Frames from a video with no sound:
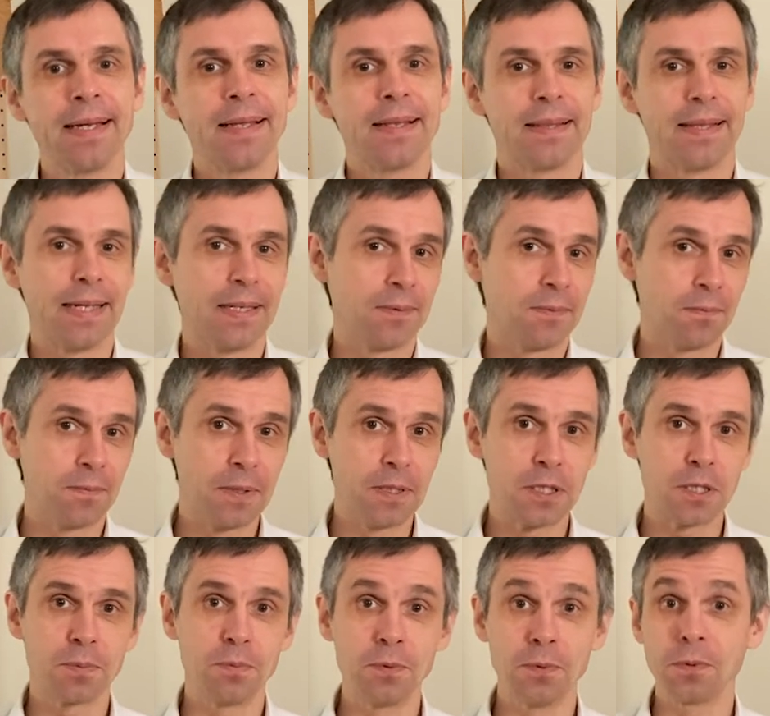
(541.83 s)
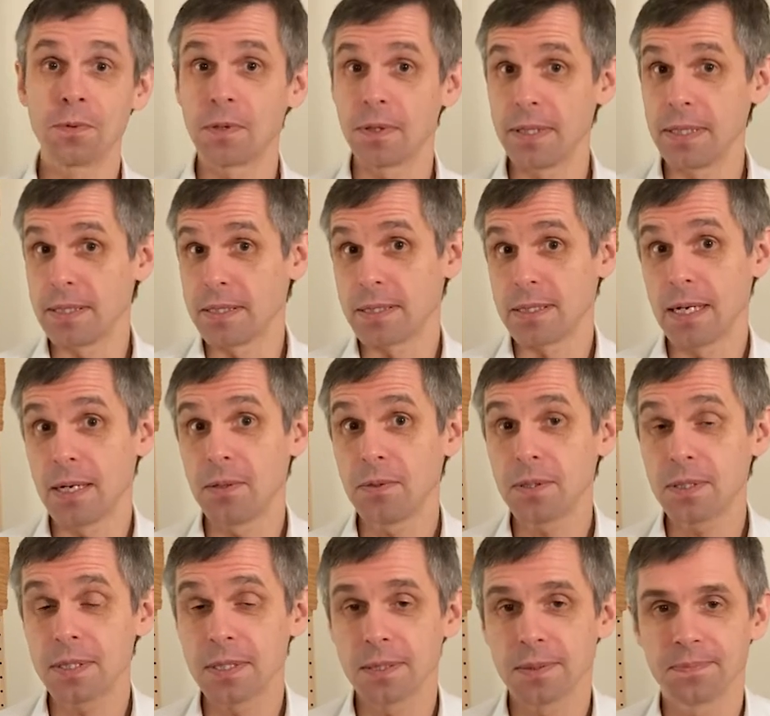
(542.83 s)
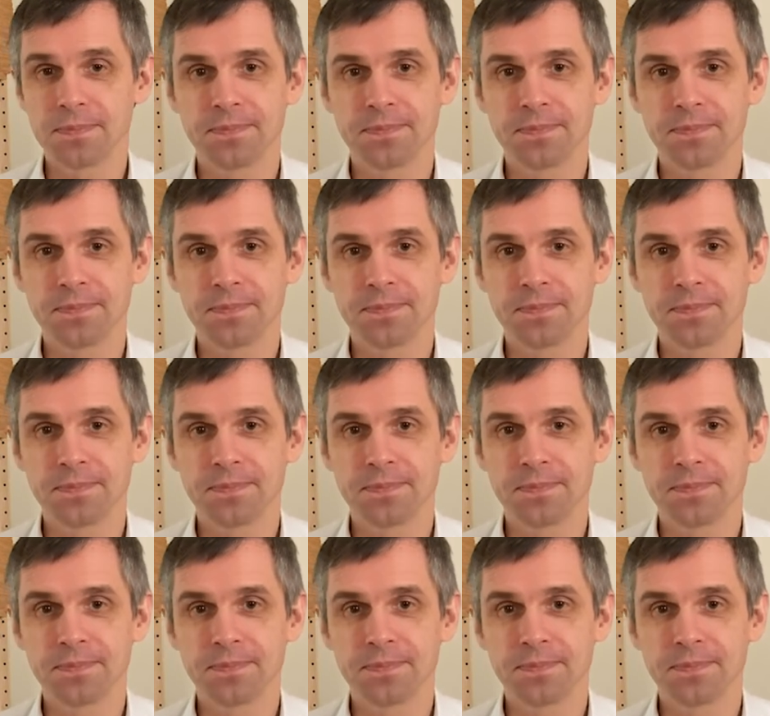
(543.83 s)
Then we smooth this out.